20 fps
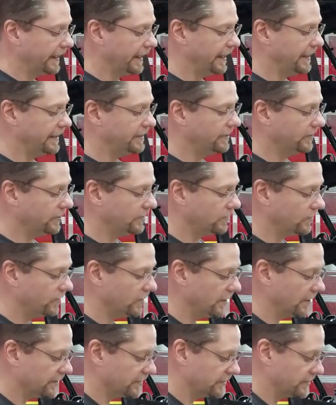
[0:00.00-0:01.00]
I don't
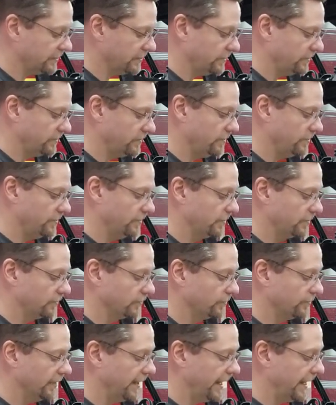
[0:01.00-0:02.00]
want to
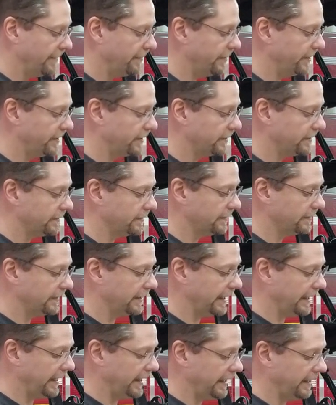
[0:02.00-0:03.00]
wrap it
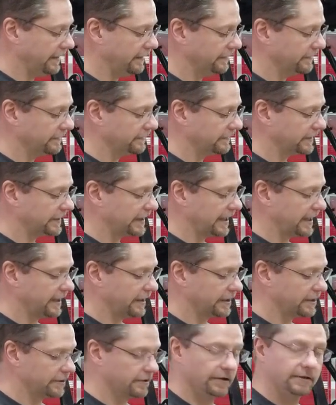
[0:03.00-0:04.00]
and
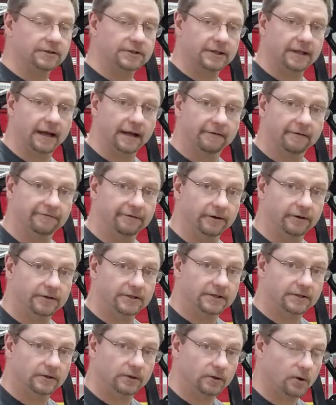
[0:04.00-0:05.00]
kind of crunch that
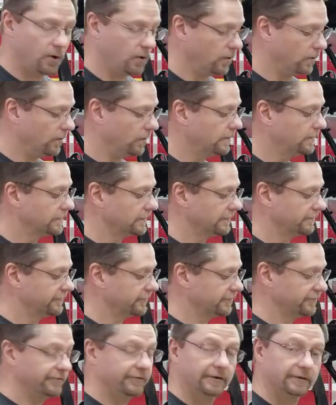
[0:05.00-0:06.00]
first hole,
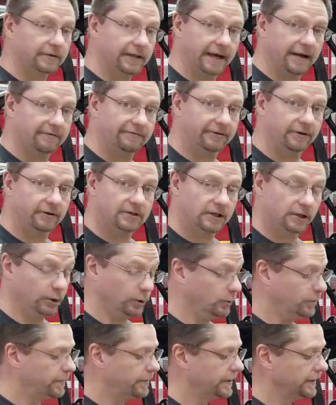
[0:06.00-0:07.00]
that first
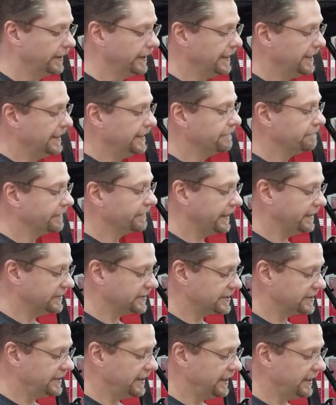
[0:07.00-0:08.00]
loop.
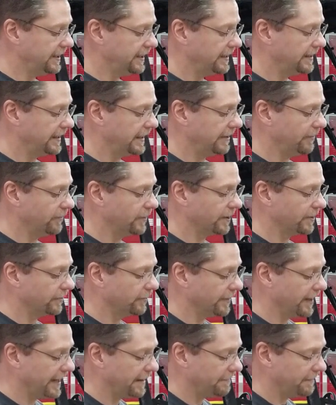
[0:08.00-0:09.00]
Instead, I want
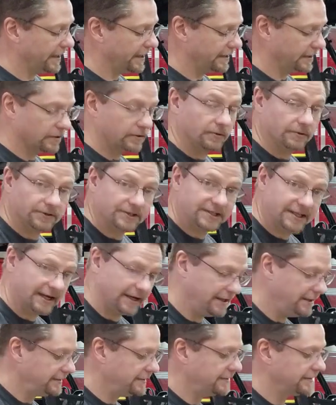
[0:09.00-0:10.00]
to wrap my knuckles
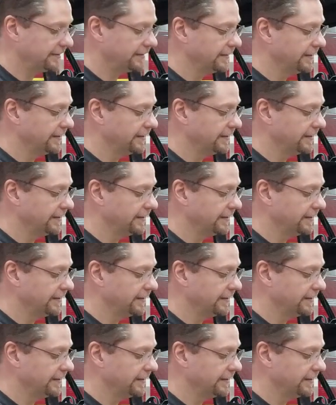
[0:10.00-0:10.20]
tight,